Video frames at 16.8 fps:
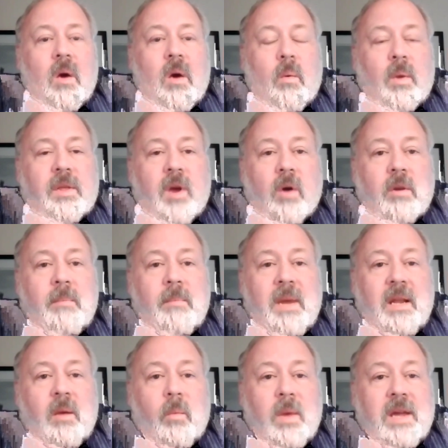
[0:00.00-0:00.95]
with
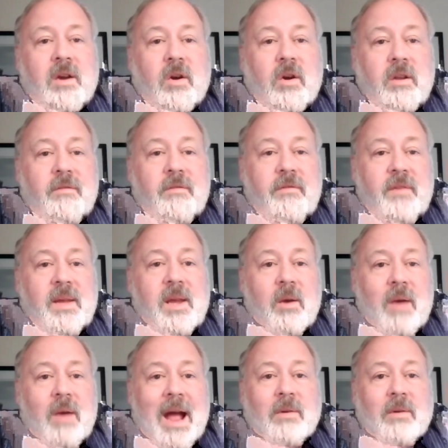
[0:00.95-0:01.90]
GoToMeeting, we couldn't
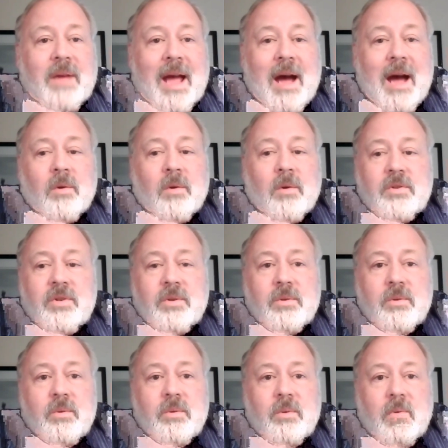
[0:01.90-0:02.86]
figure out how
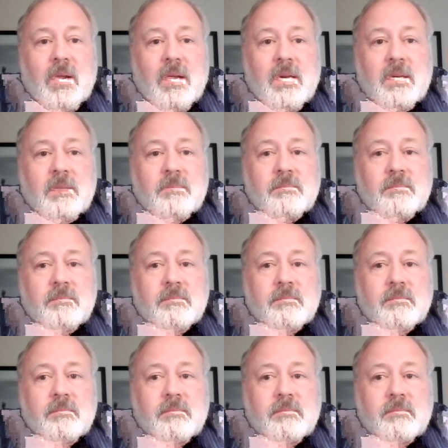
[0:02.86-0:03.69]
to um,